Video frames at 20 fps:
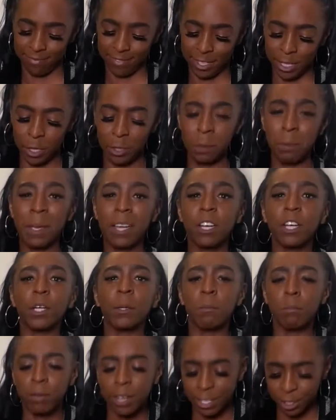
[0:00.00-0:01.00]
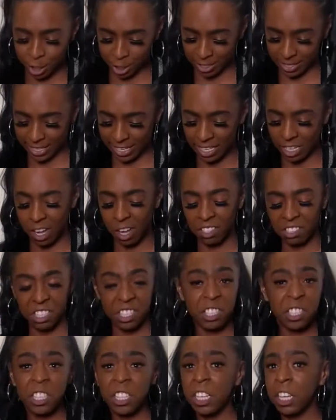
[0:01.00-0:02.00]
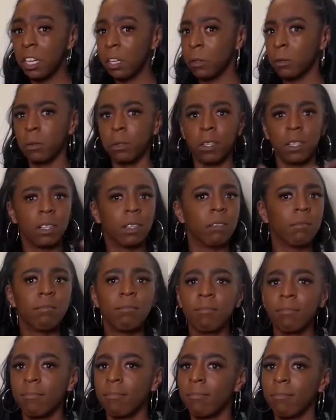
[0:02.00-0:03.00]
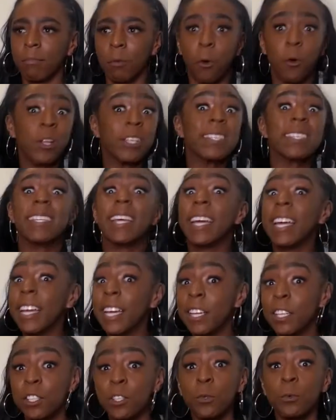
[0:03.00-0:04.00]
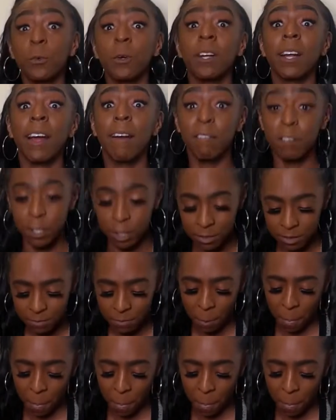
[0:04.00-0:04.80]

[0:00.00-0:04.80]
to make a good impression in an audition or on stage, wherever.